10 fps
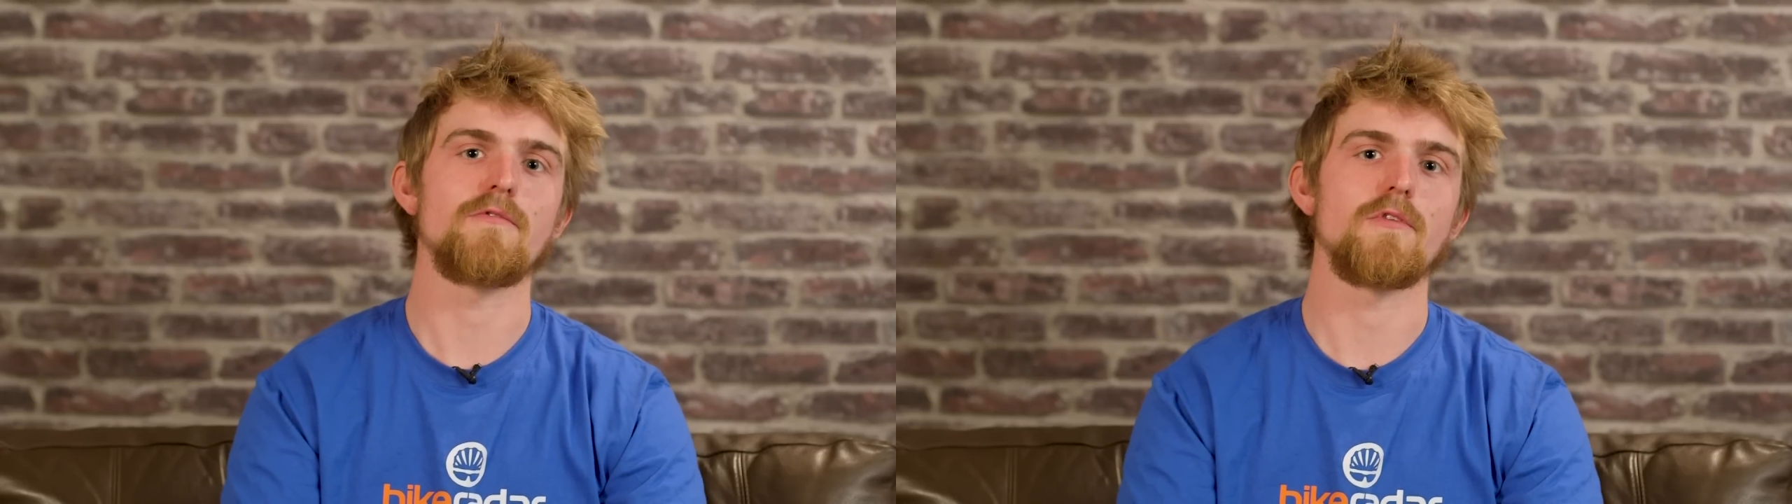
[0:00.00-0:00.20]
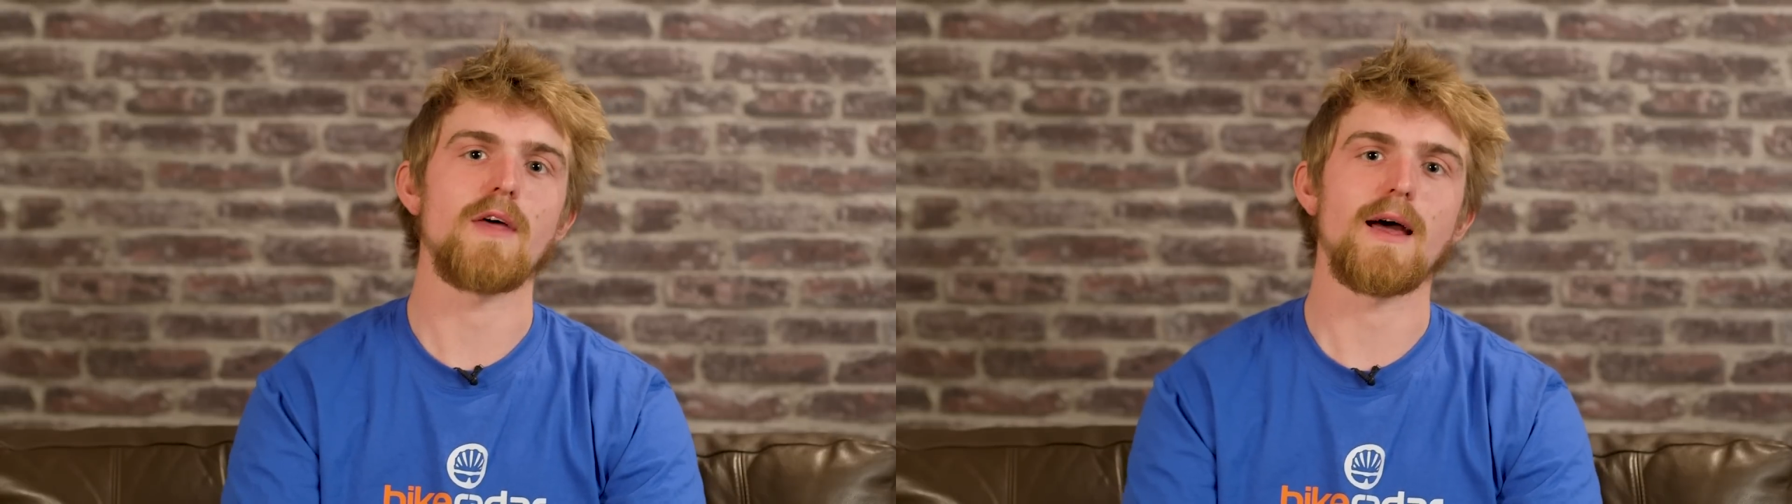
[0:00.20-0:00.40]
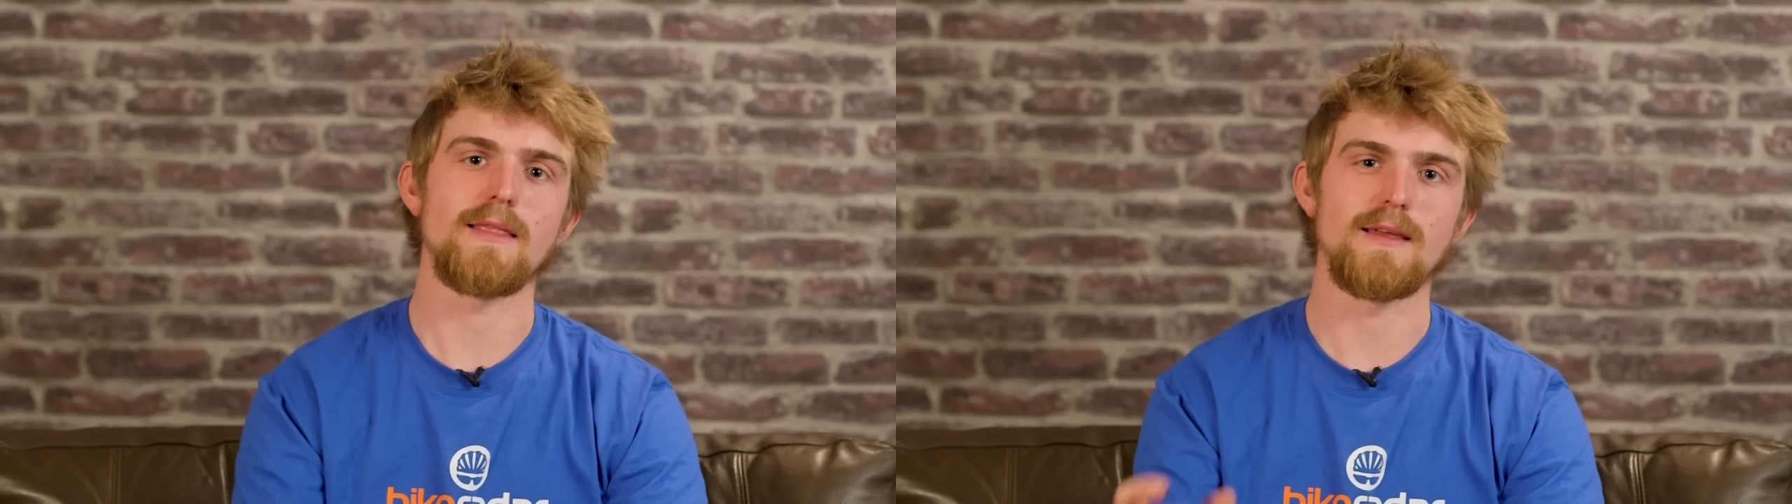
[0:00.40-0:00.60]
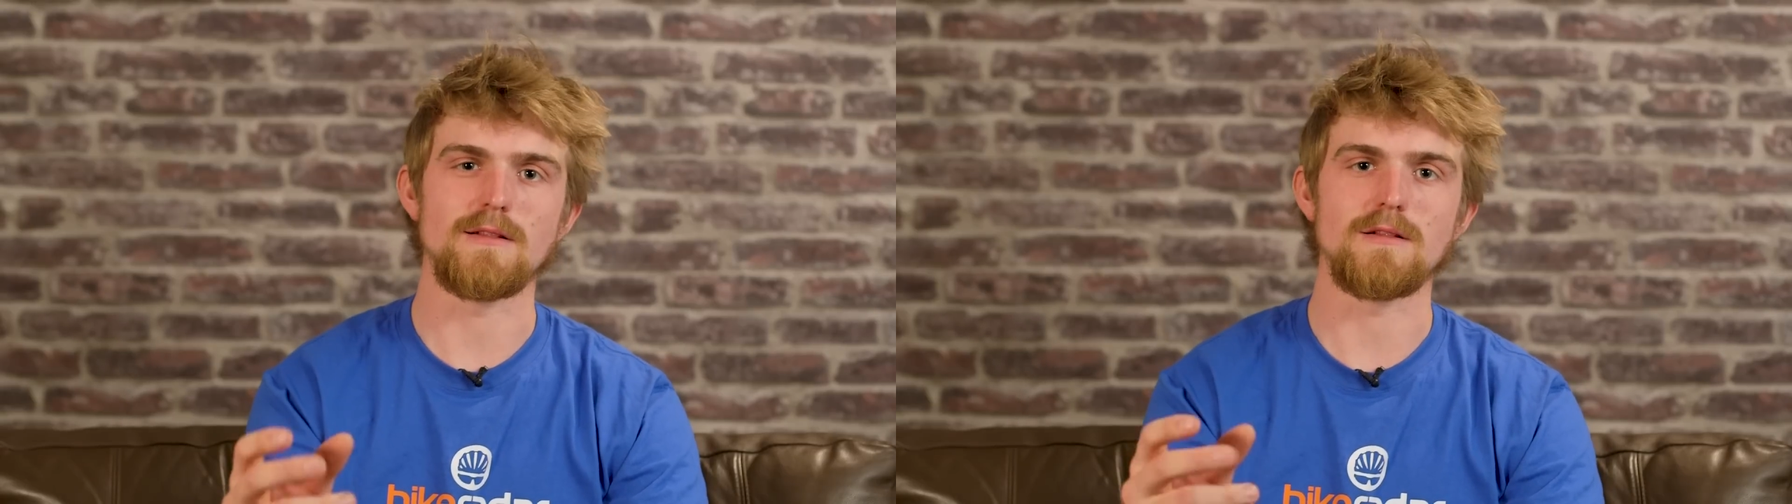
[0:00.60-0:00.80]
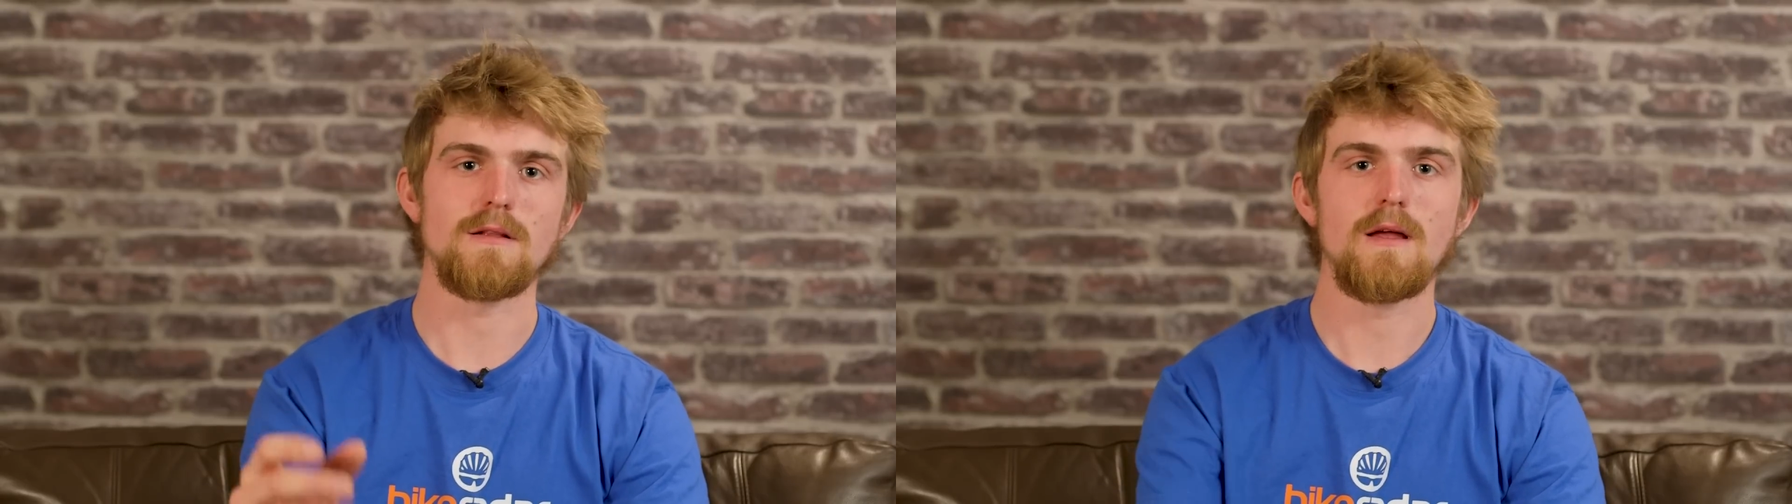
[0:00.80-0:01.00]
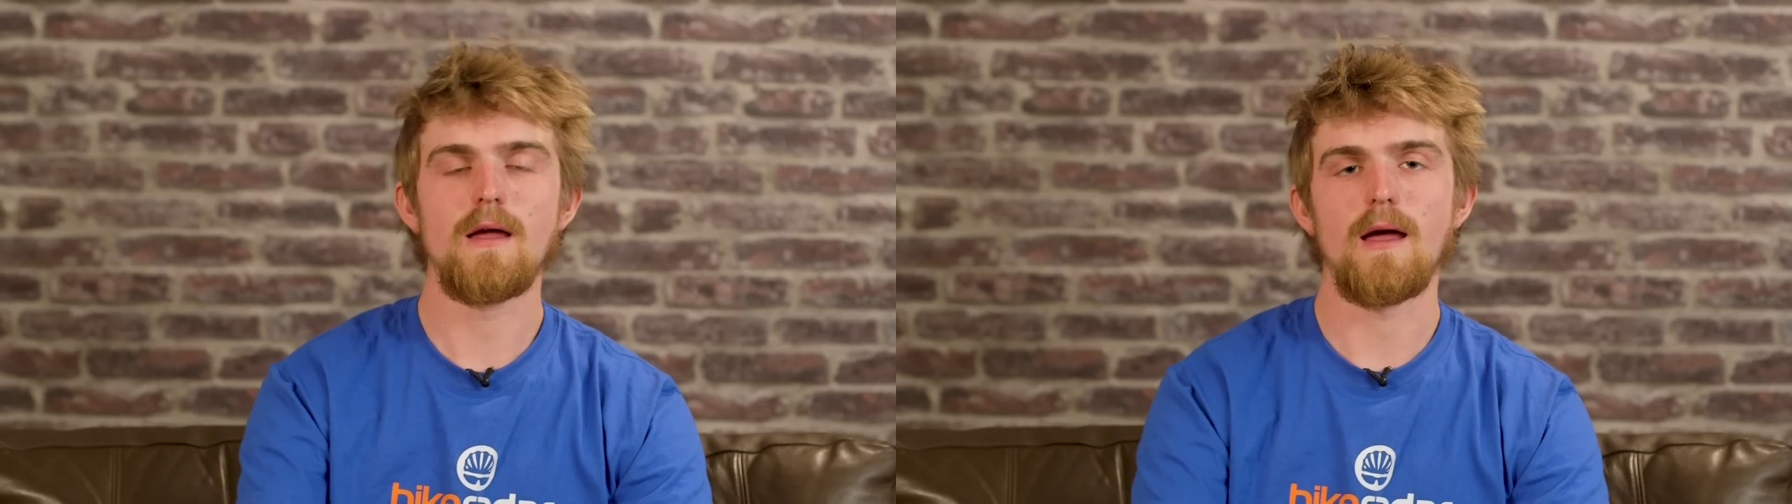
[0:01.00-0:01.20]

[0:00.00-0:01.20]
for that little